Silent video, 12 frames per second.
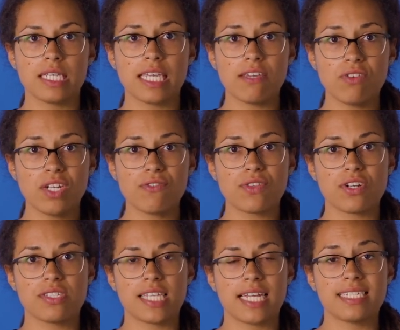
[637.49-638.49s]
even if they're
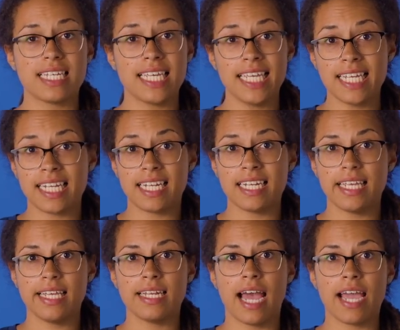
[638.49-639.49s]
set to hidden
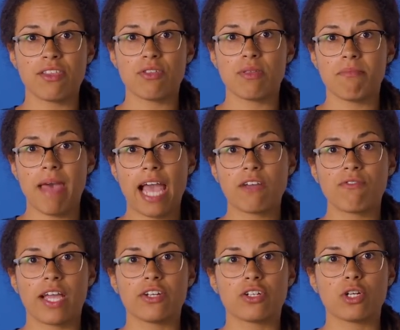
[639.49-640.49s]
in either the Mac
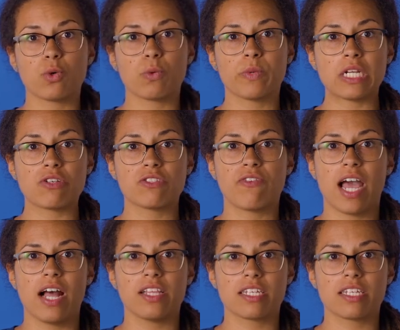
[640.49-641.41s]
Finder or Windows File